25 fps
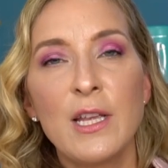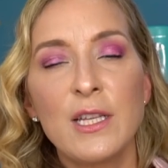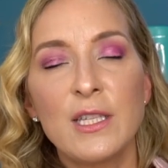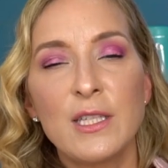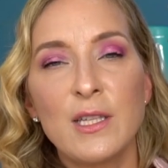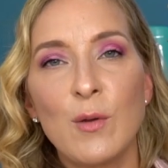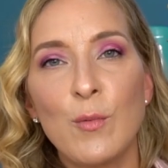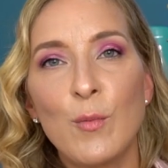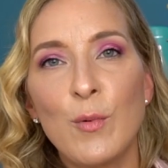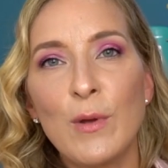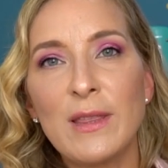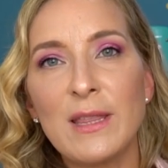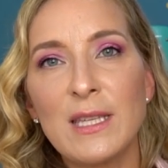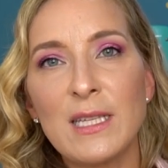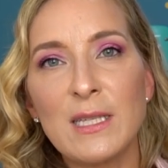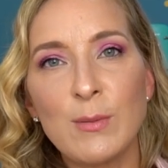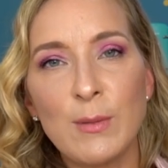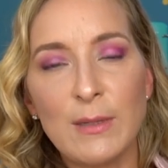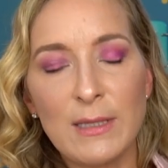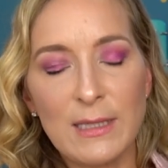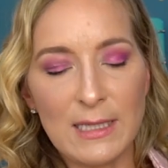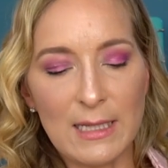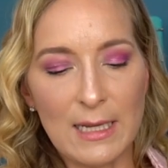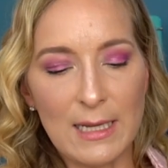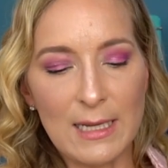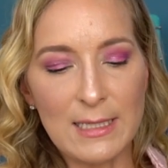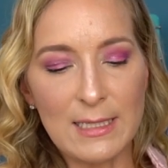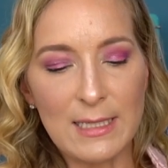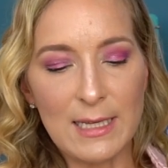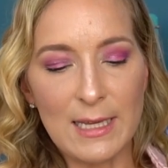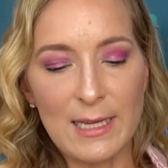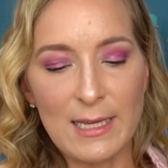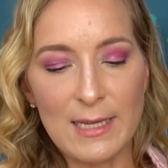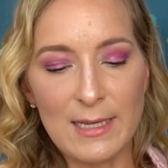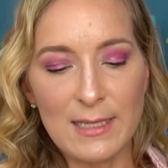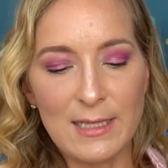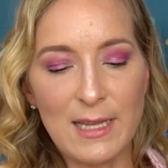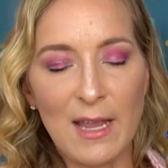So what this one does
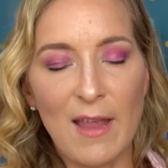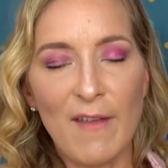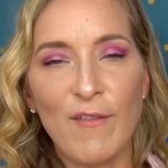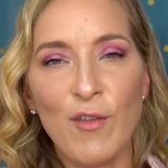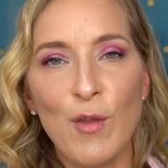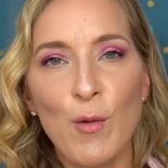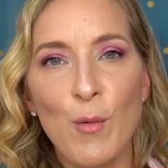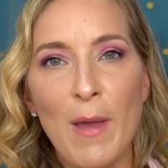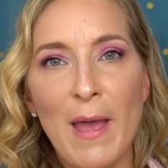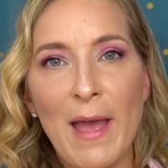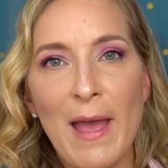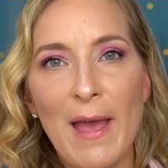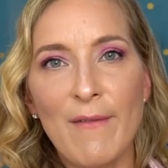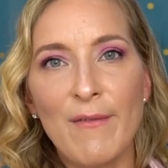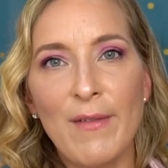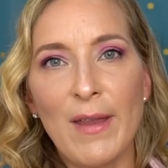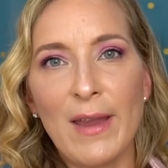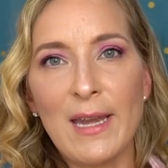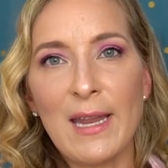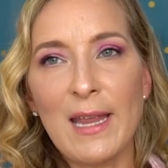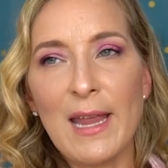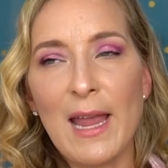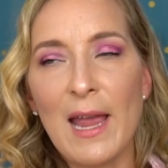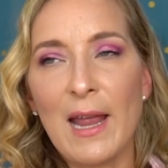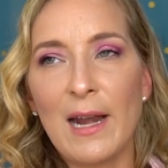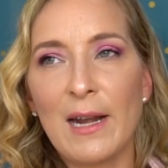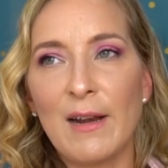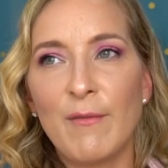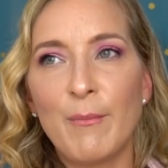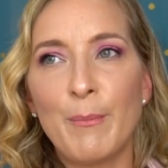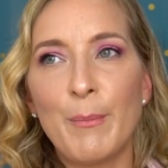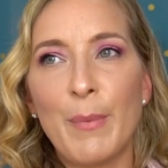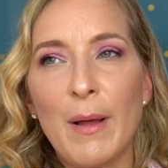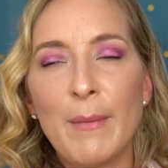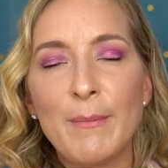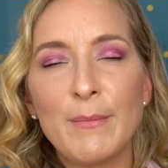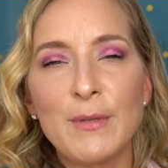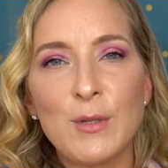is if you have any kind
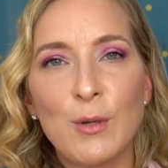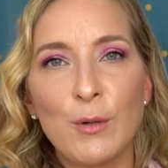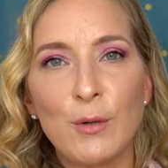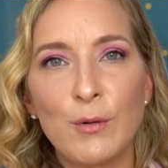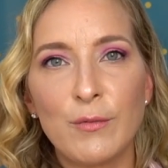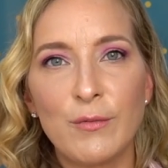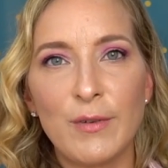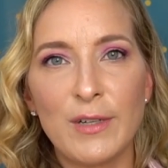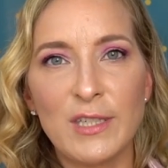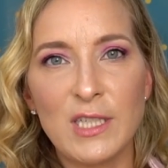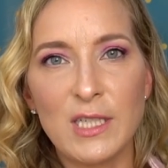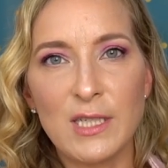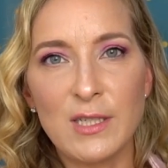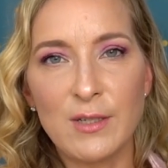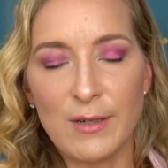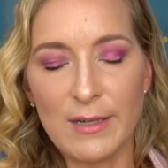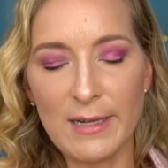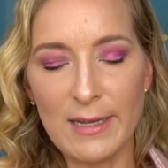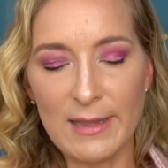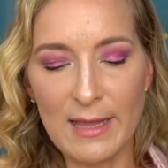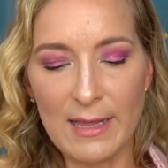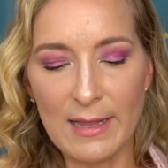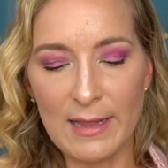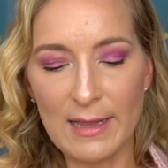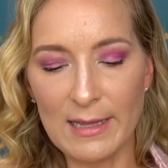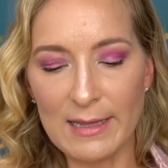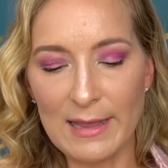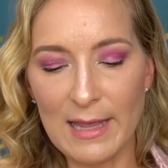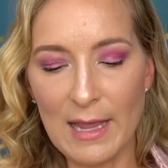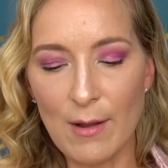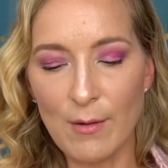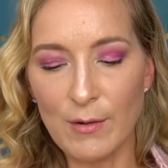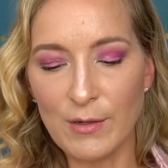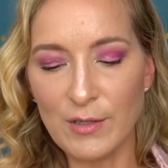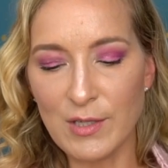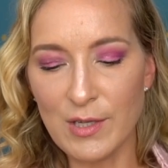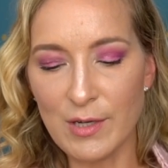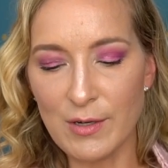of bumps or ridges or anything like
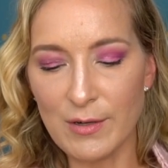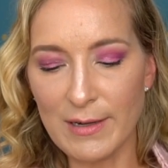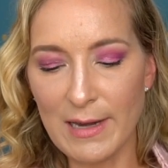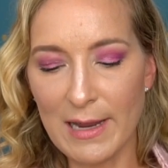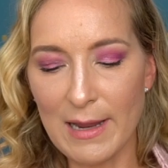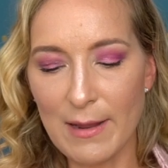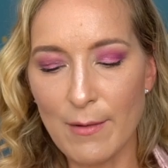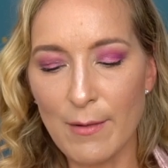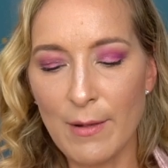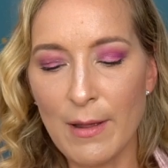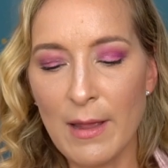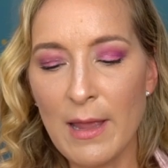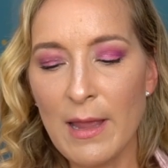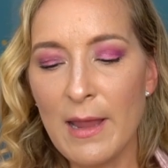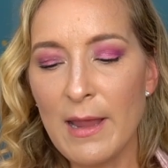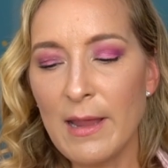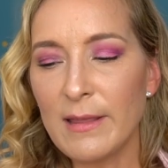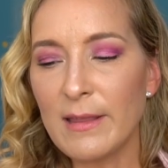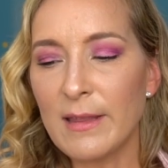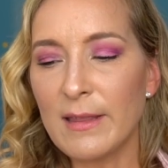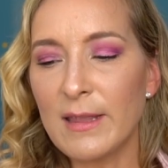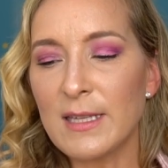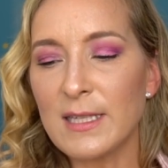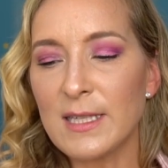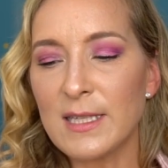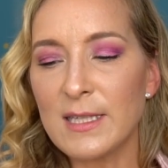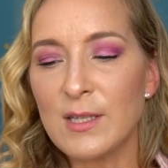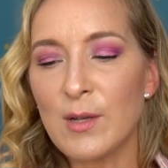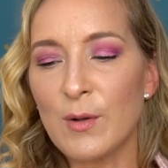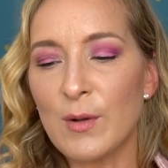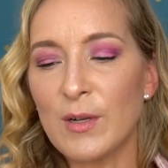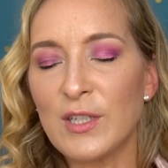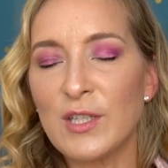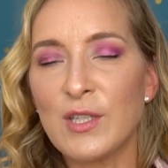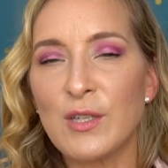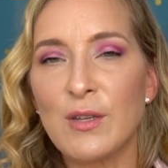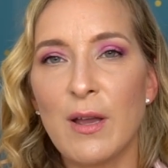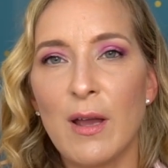that onto your nail, then this is
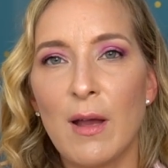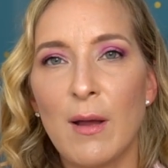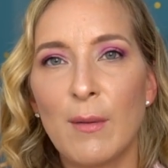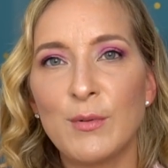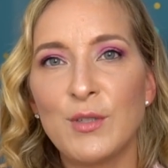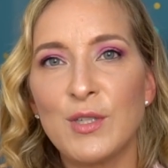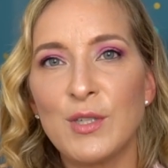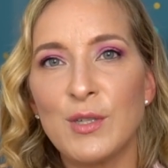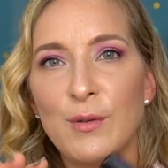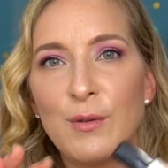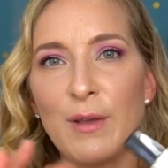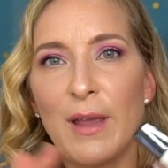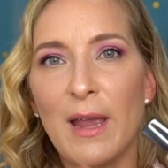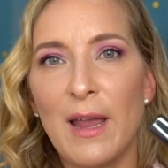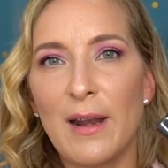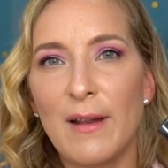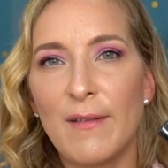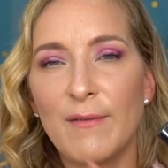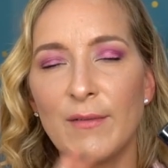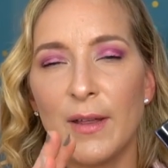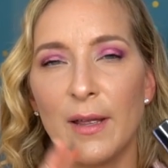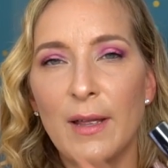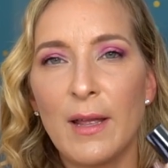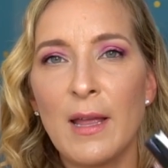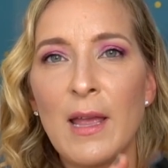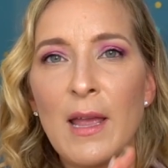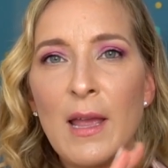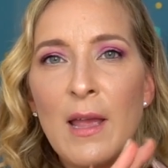going to help to kind of